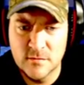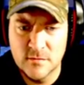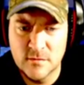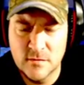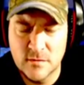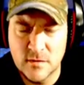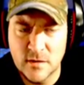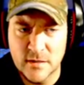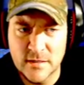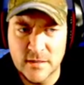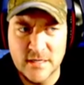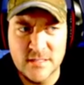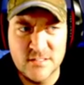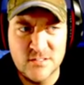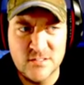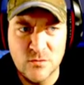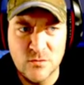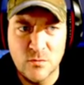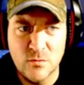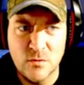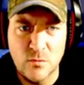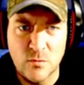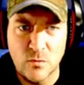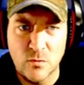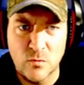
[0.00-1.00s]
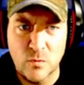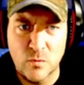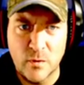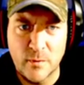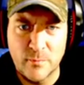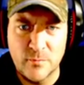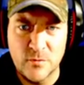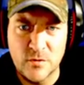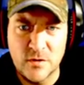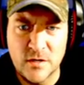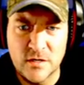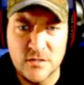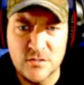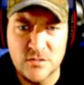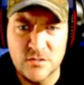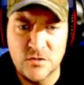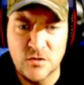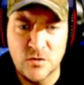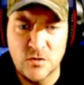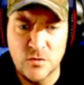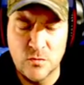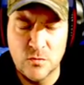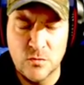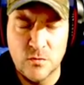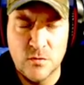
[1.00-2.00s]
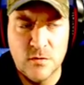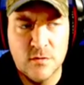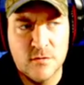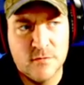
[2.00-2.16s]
I guess you would with reputation too.